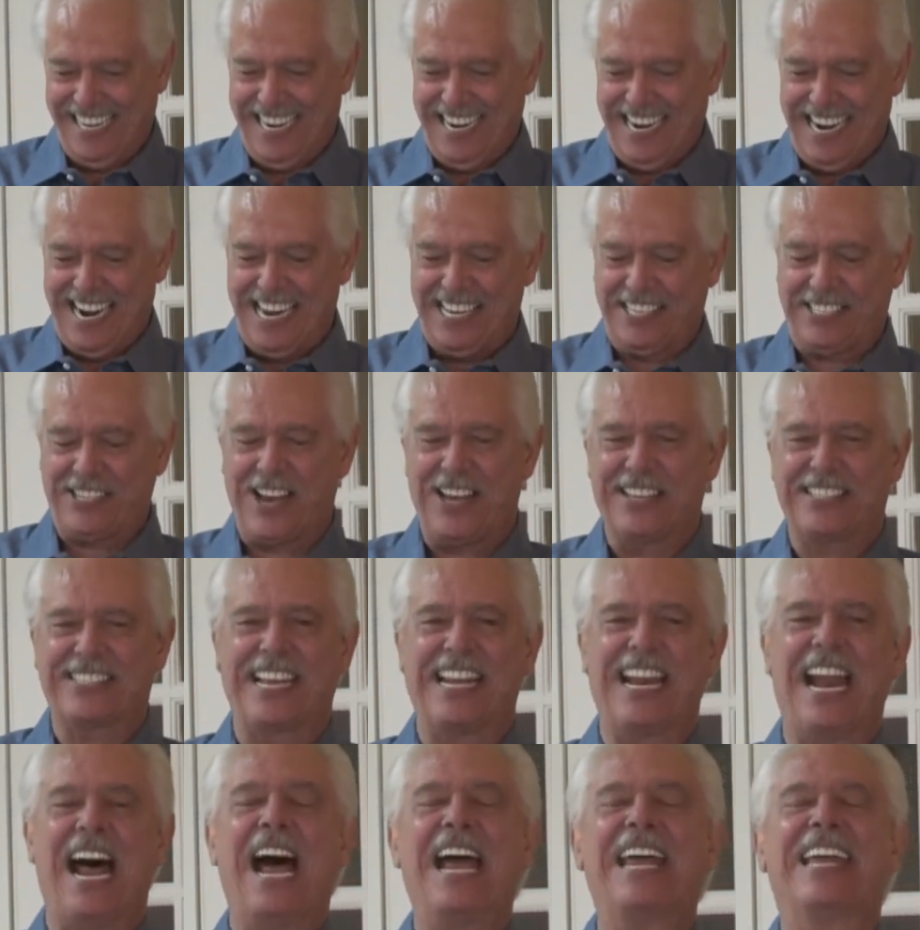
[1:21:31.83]
And so I
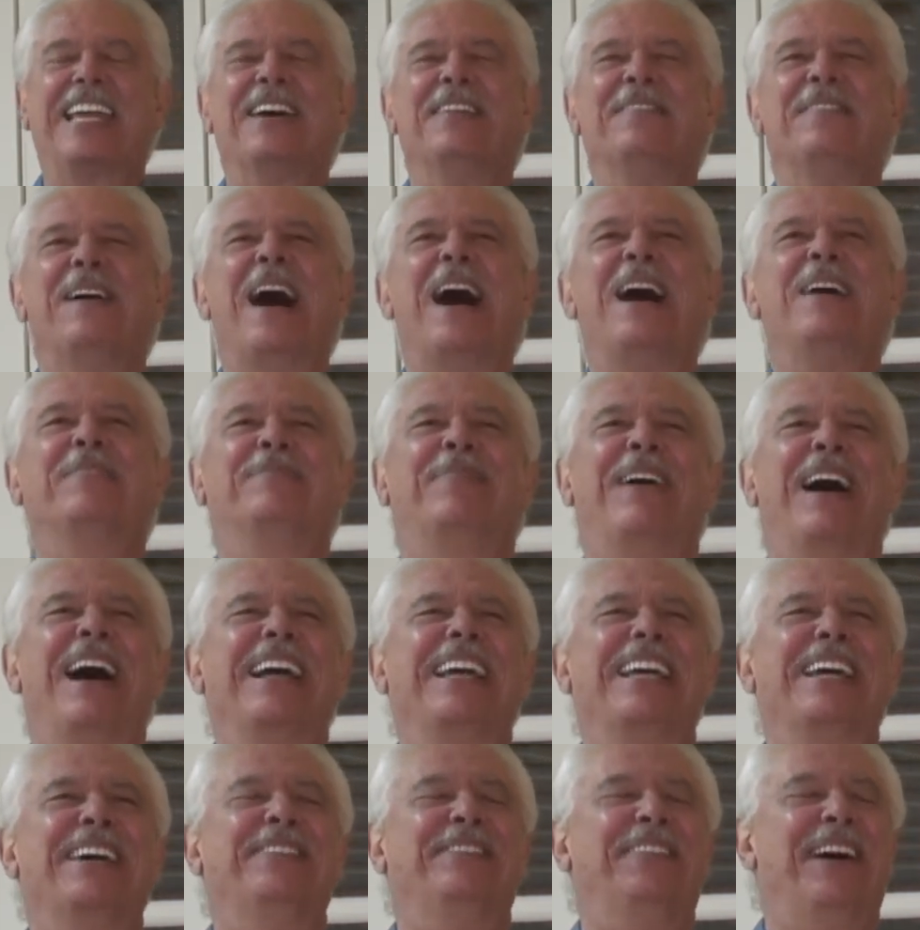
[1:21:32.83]
said, I give up. I
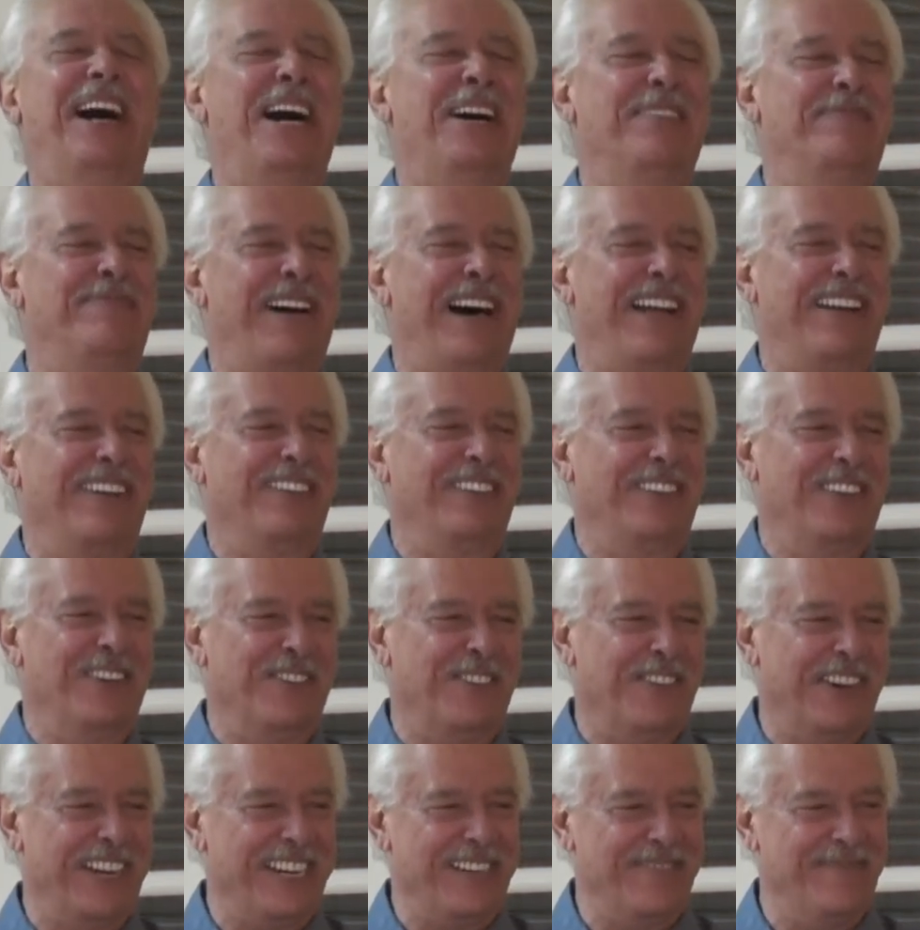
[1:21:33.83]
give up. I don't know
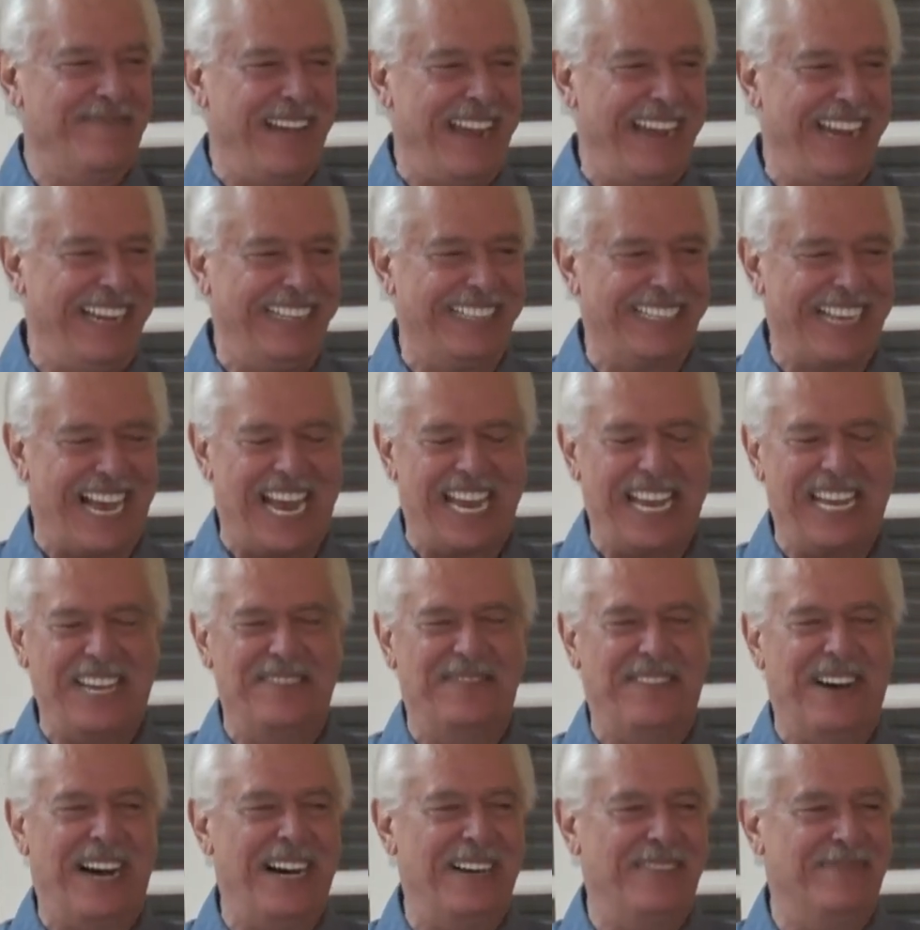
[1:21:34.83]
what it means. I
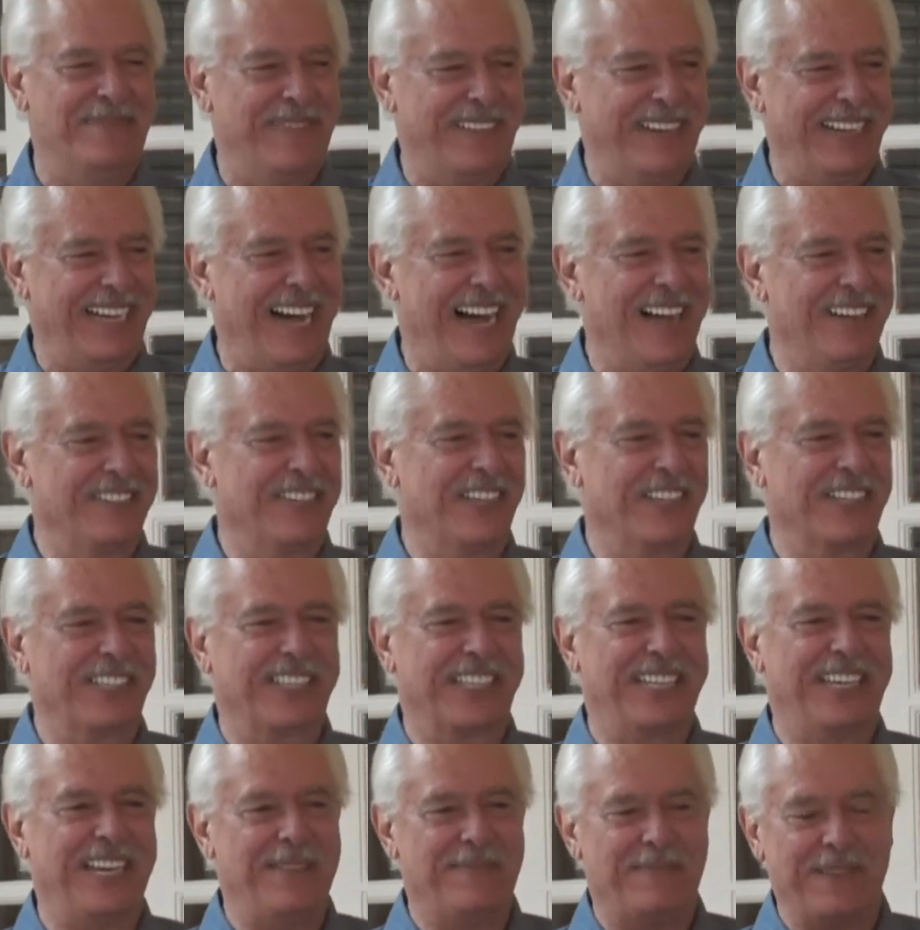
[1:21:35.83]
give up. I'll
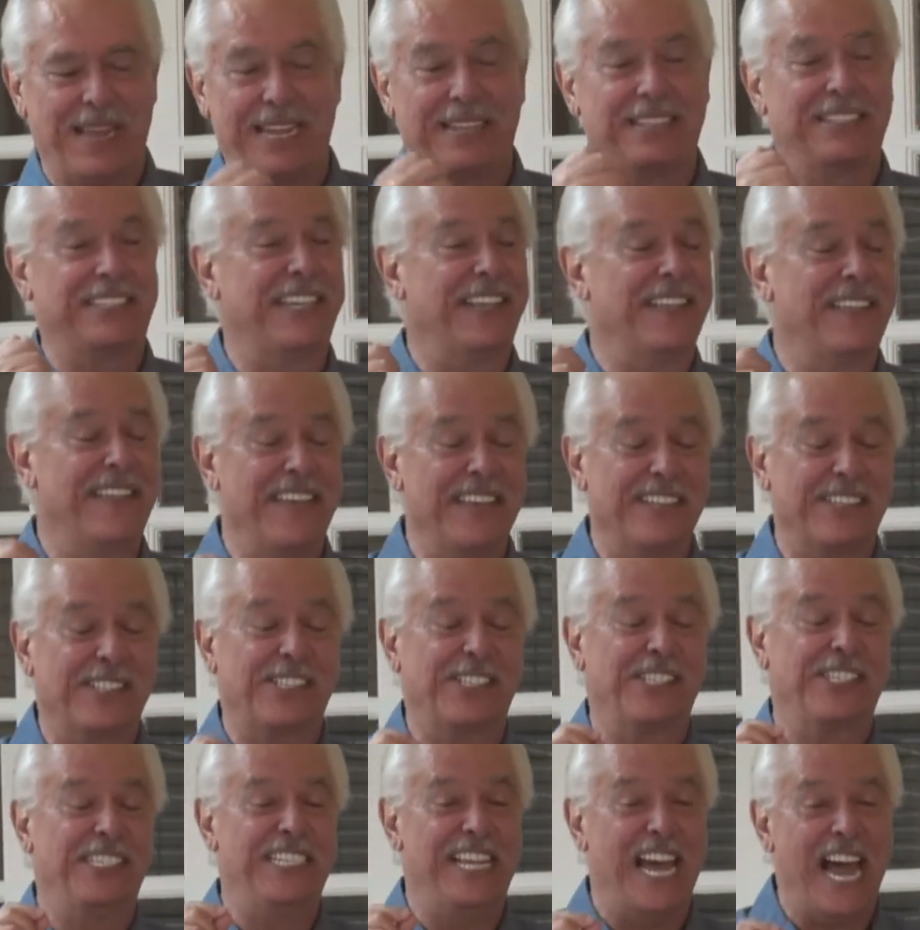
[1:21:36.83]
just keep. And to this
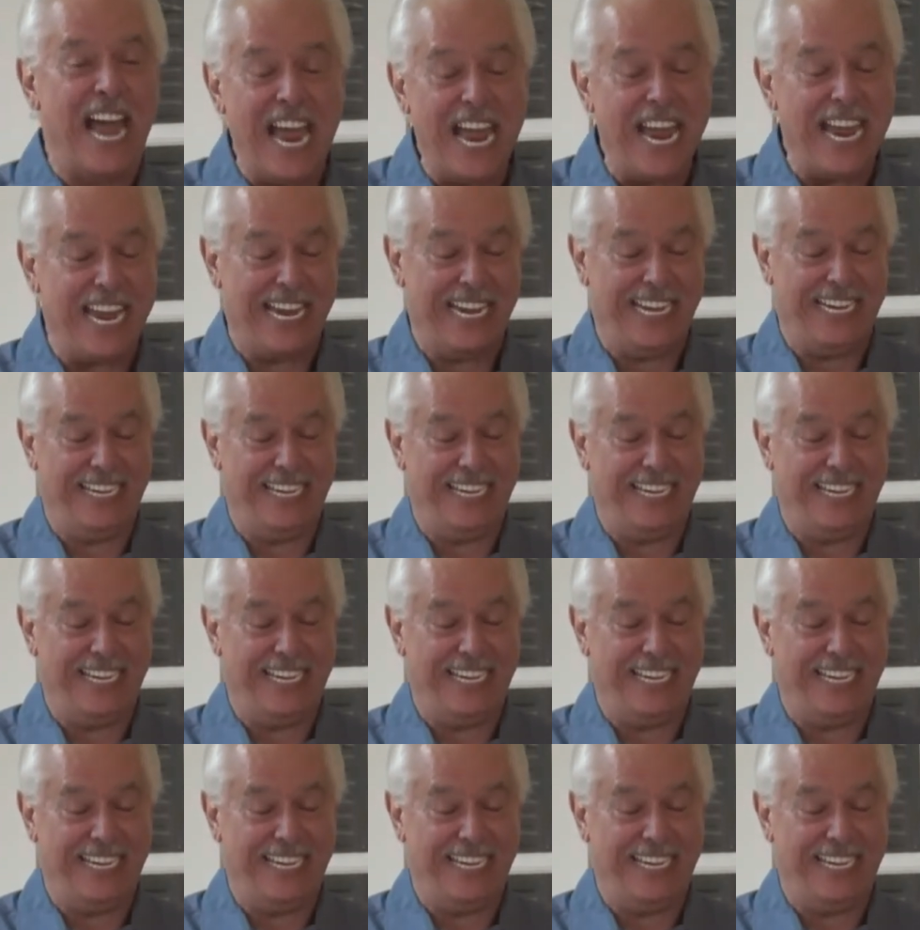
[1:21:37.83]
day,